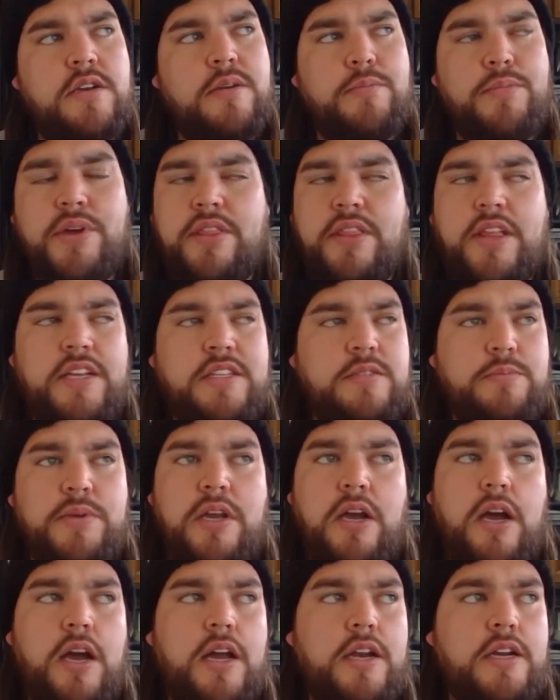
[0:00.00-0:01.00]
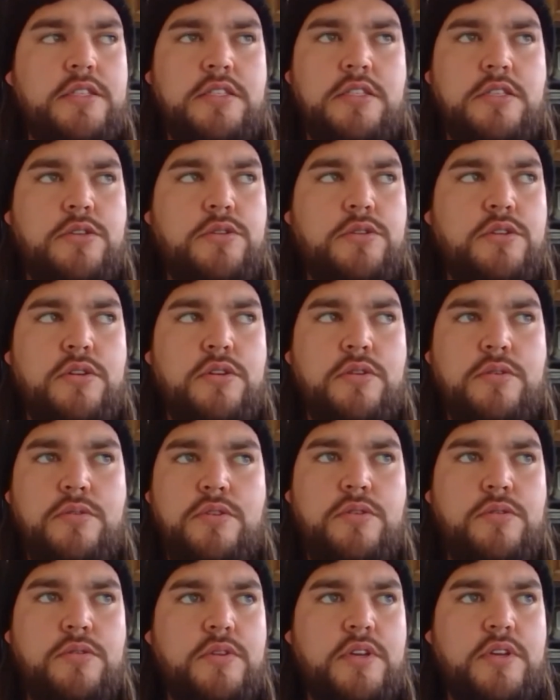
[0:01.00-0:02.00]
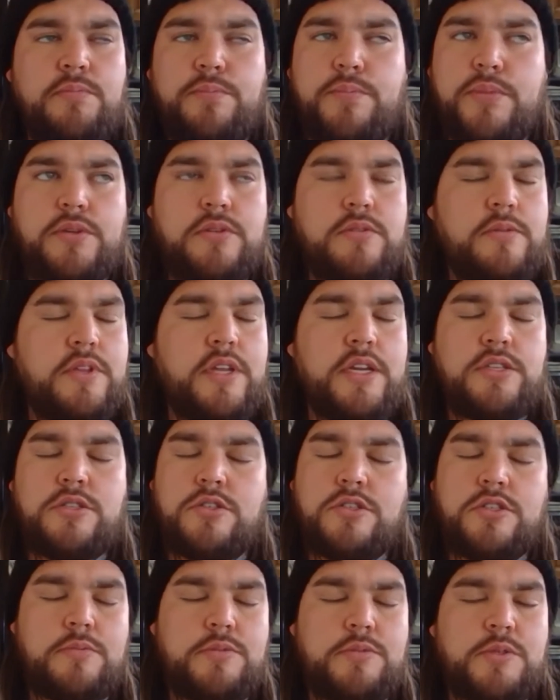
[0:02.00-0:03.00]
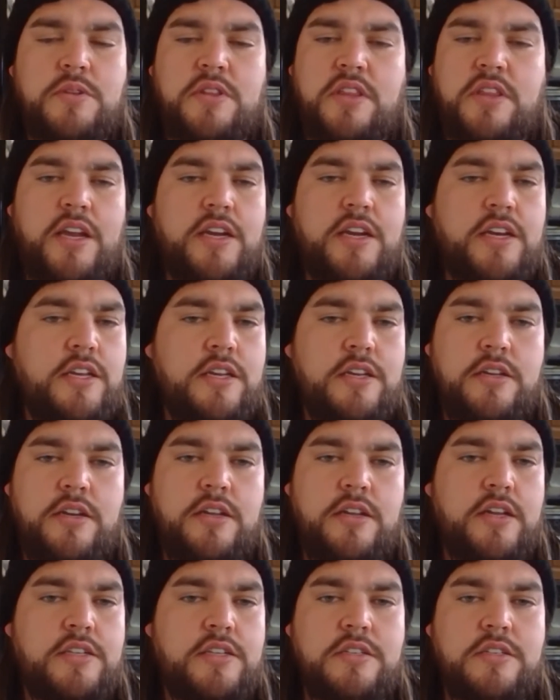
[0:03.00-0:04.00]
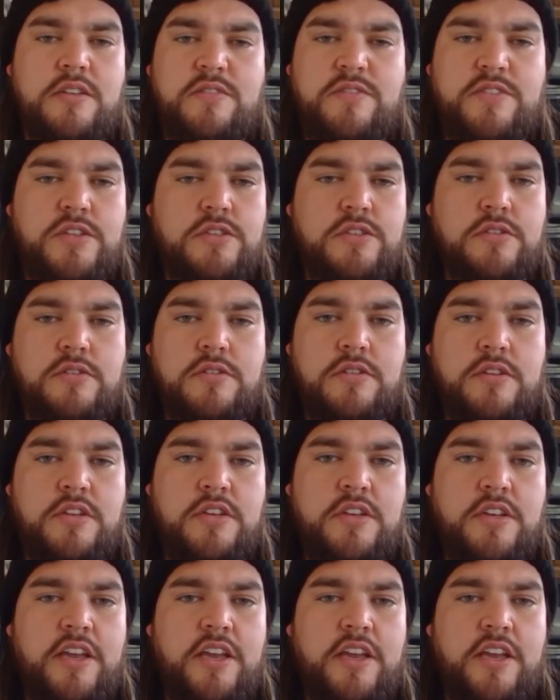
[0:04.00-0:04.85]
But let's be honest, you can build relationships with any elected official,